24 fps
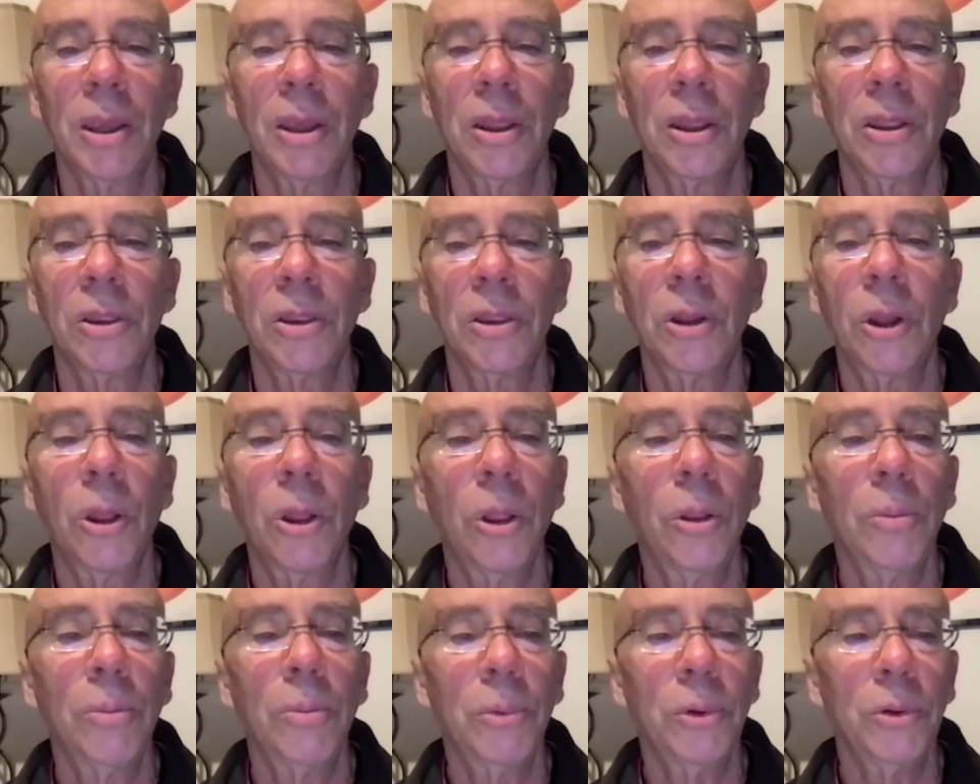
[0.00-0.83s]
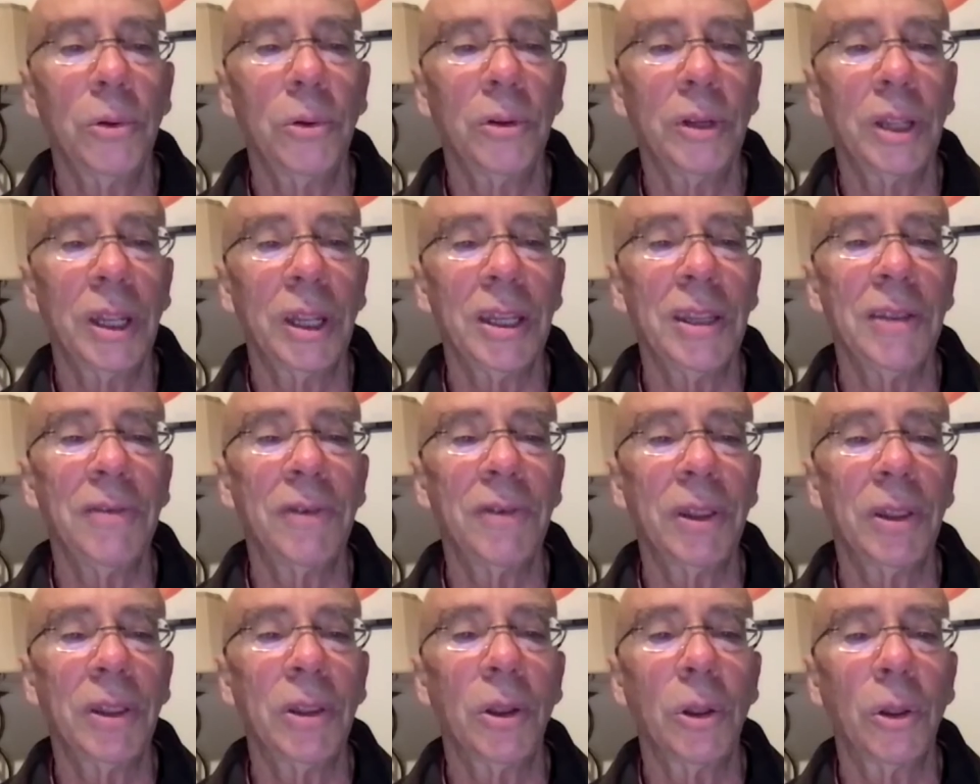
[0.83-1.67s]
The whole moon and
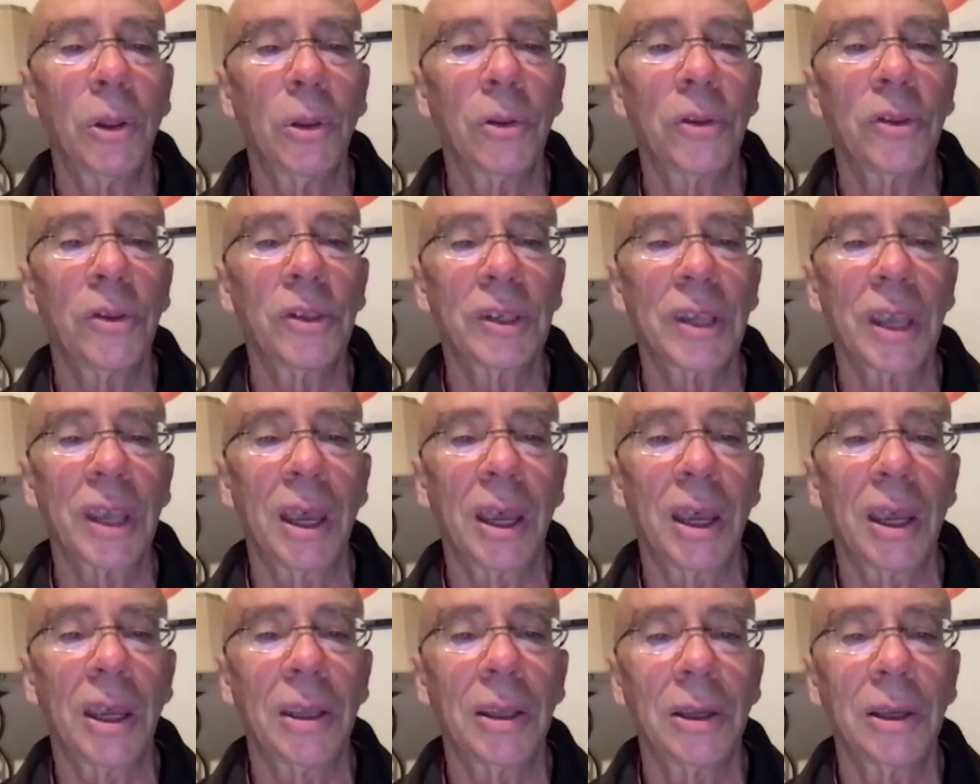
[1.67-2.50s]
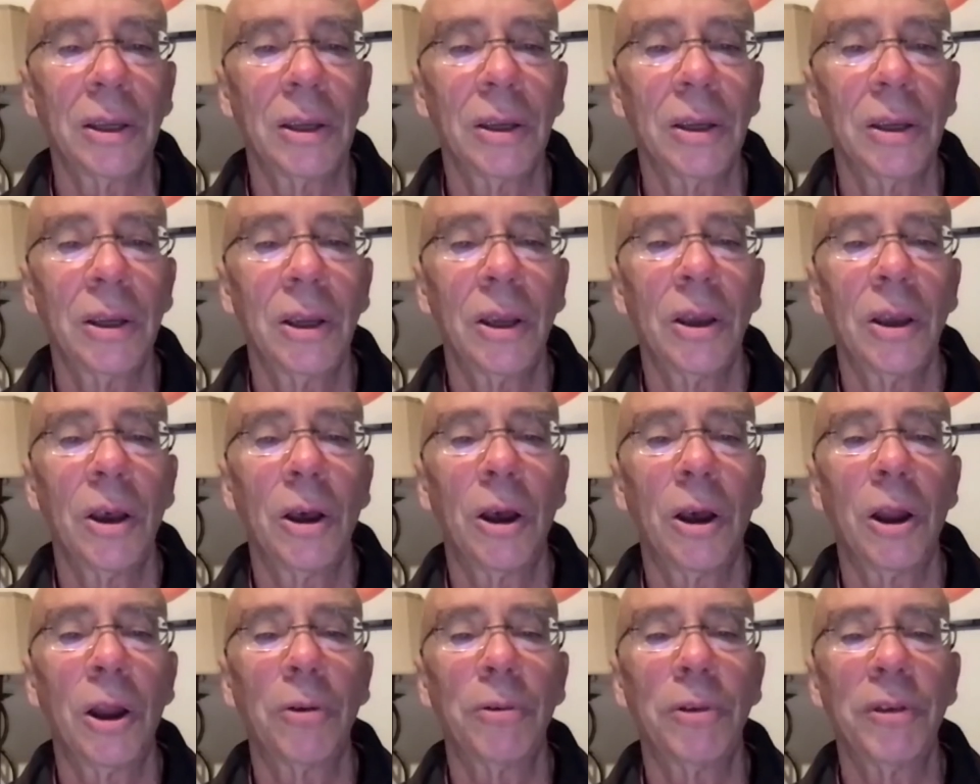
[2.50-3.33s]
even the whole sky
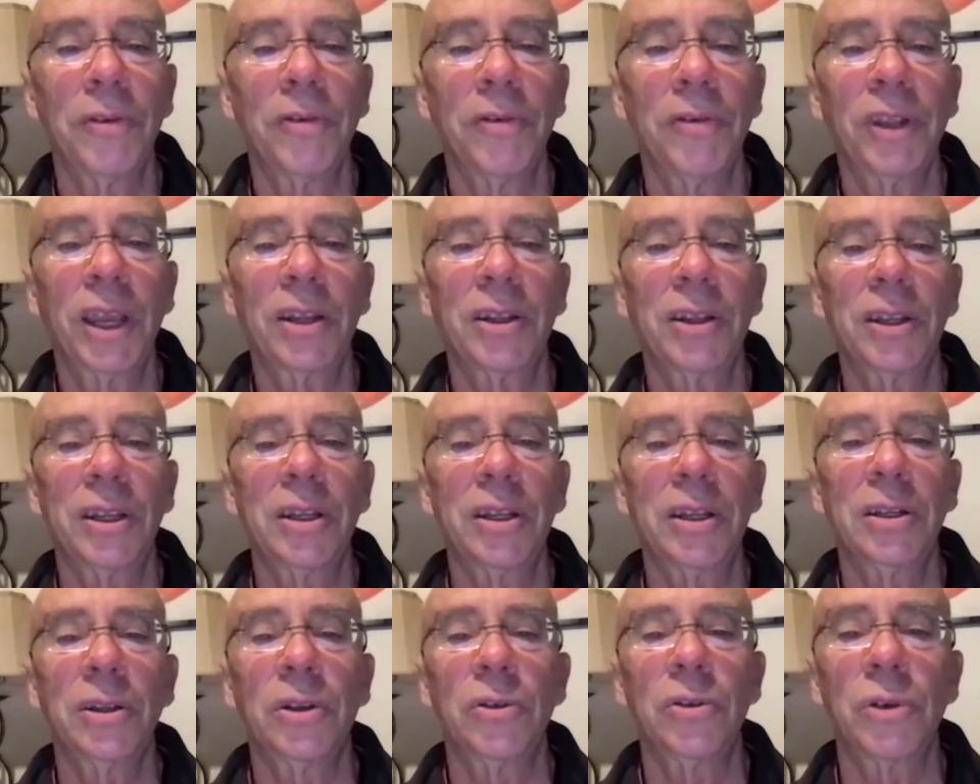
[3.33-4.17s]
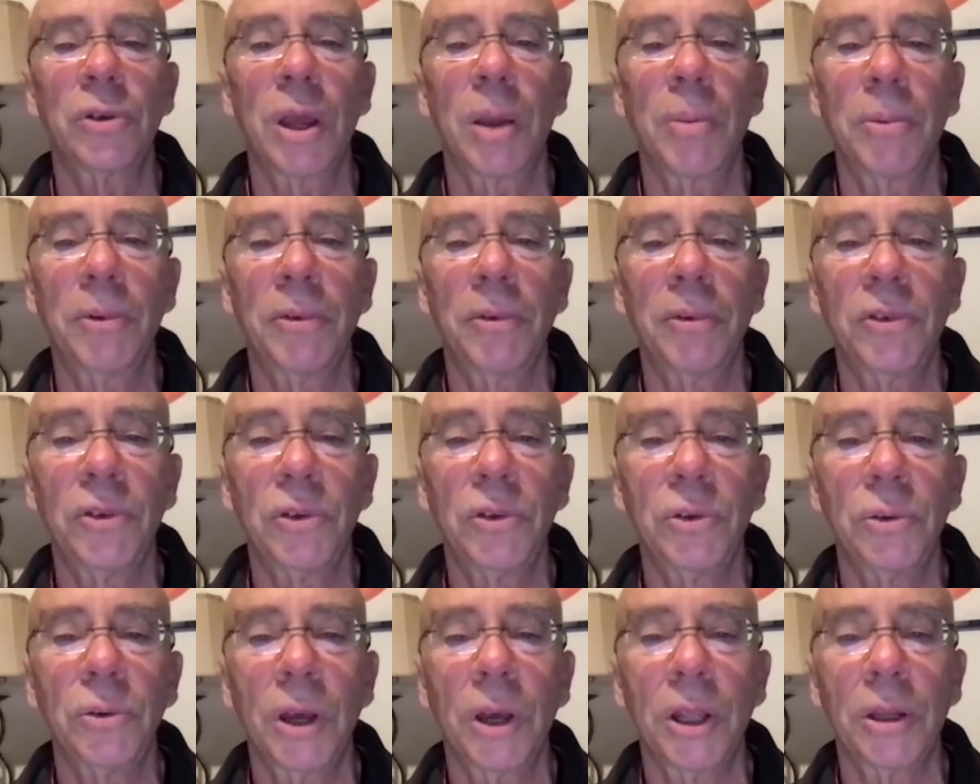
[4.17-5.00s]
are reflected in a drop of
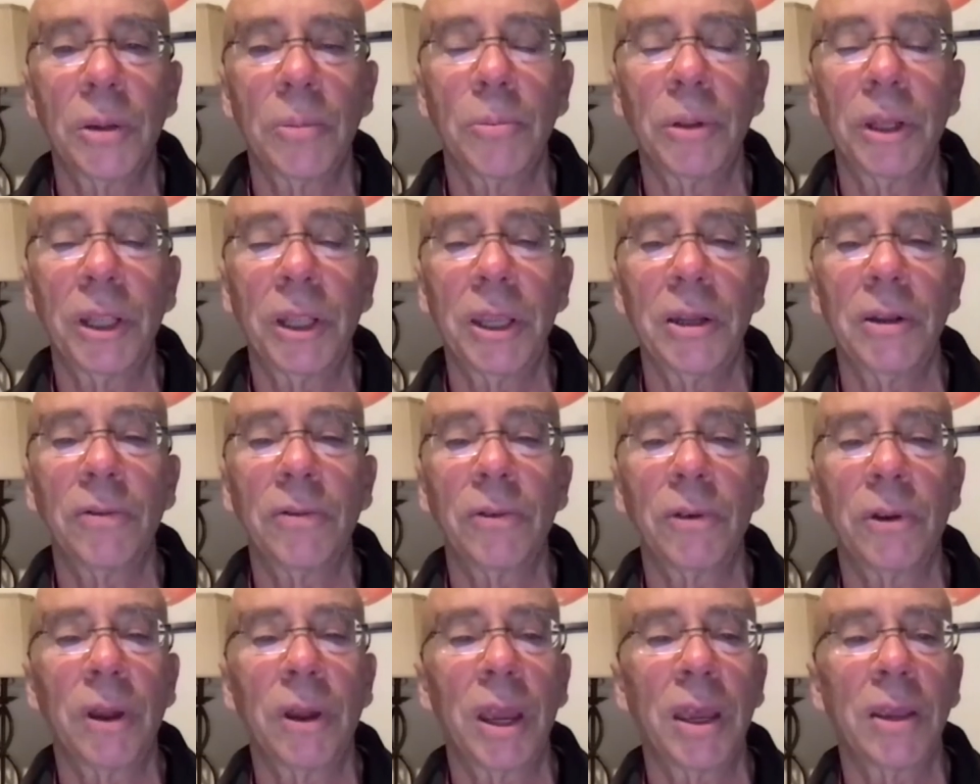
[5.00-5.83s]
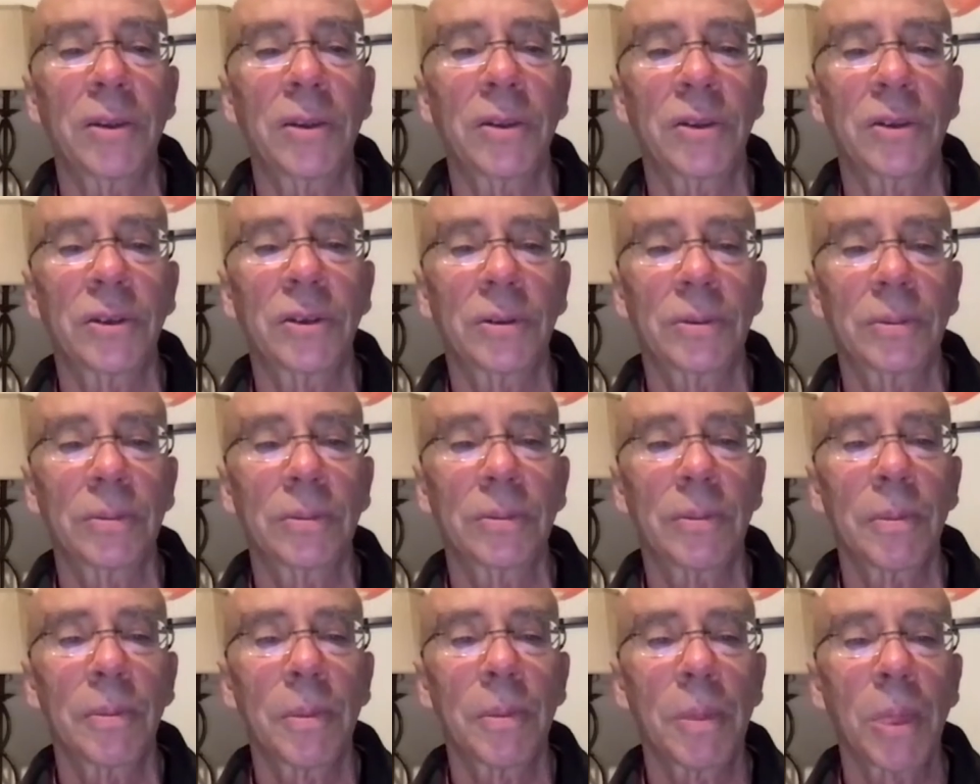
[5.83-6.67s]
dew on a blade of grass.
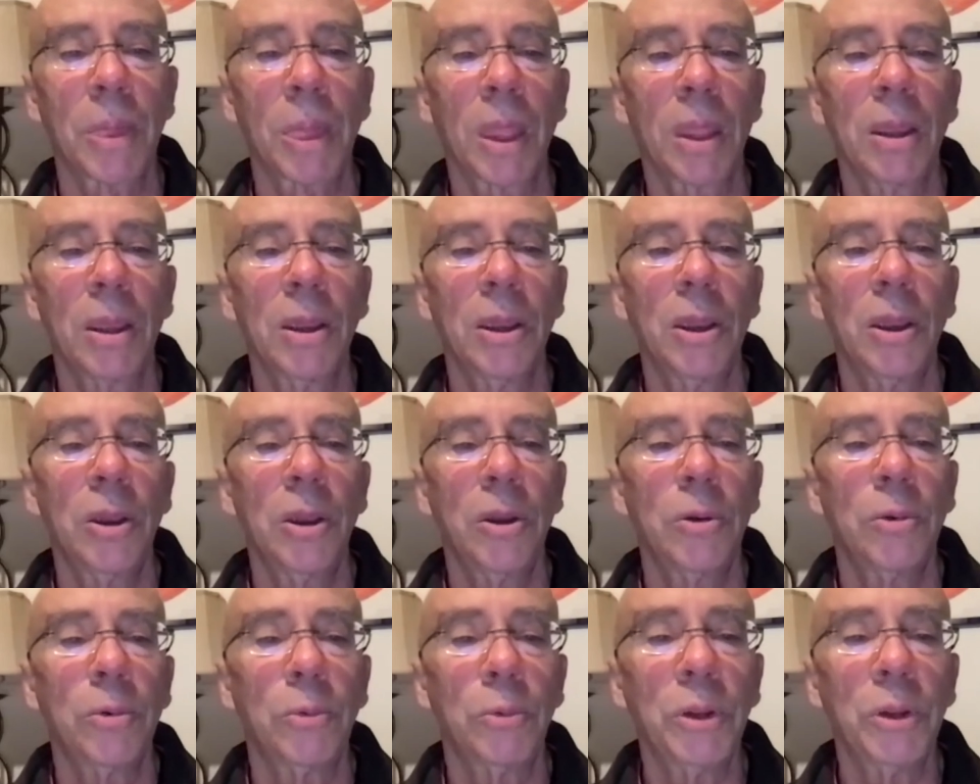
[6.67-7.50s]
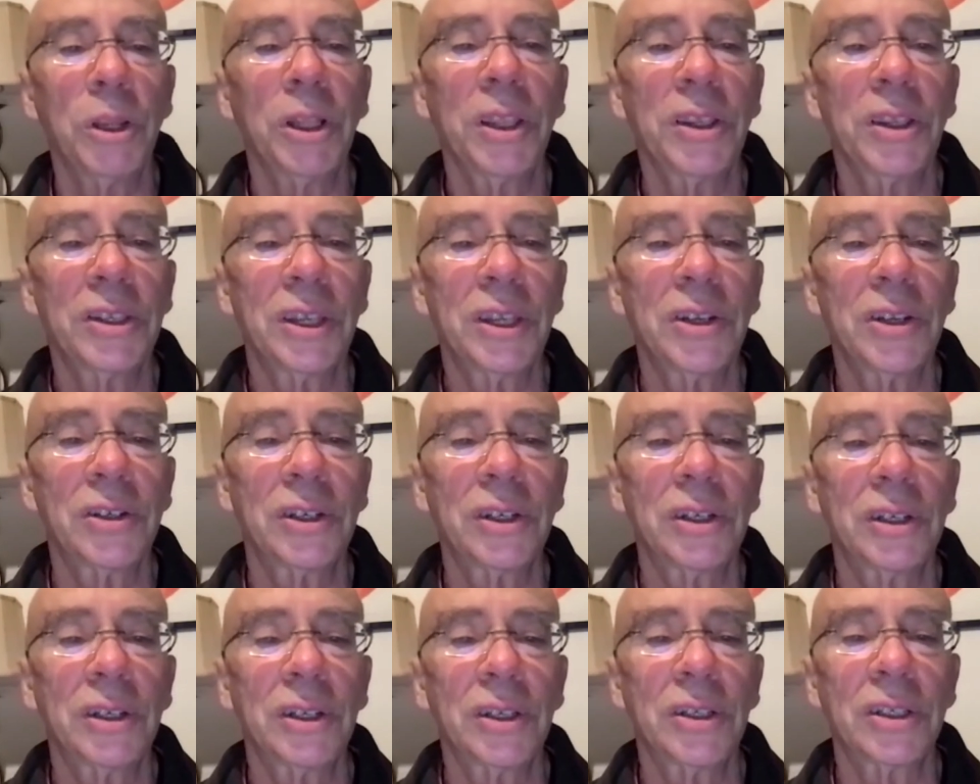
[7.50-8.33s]

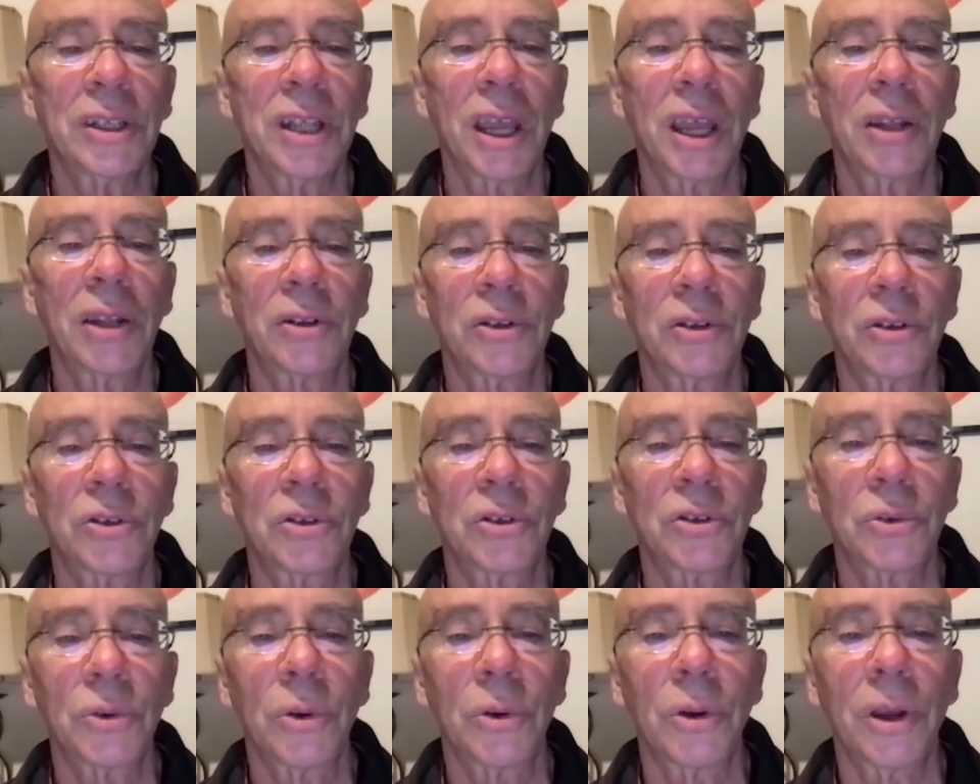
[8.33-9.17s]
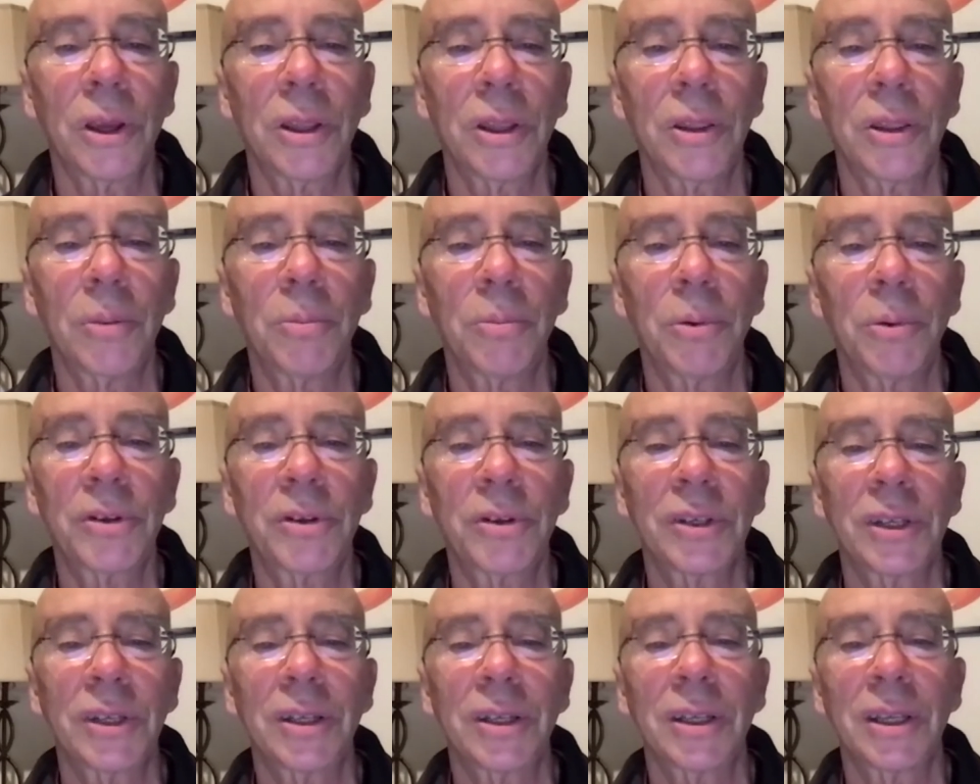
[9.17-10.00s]
Realization does not destroy the
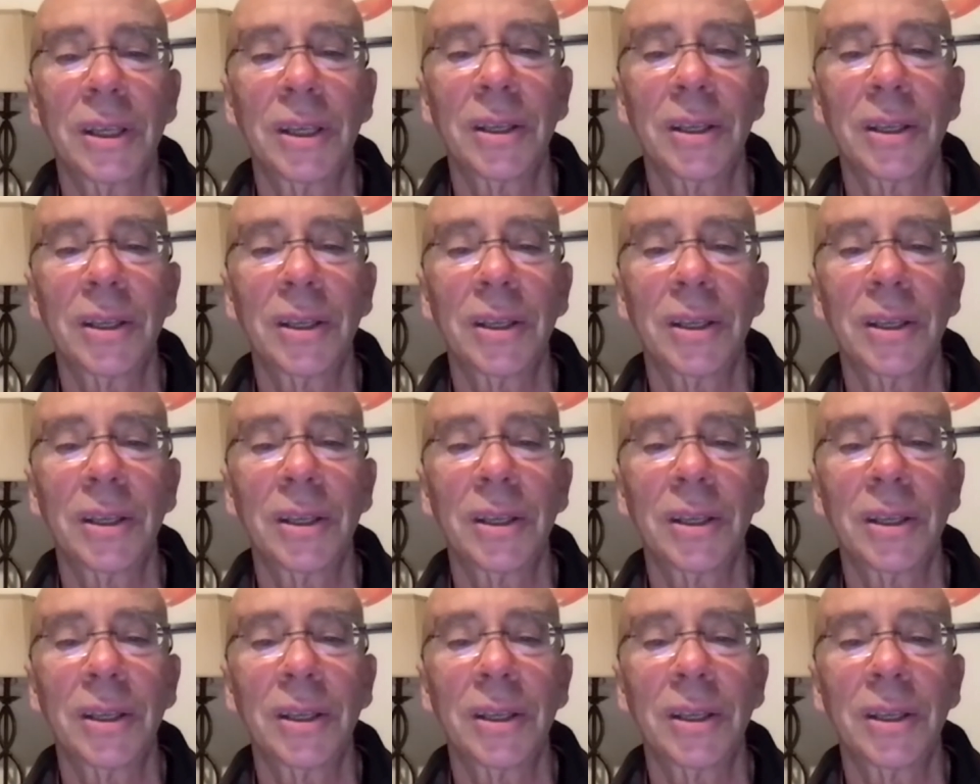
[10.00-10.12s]
person,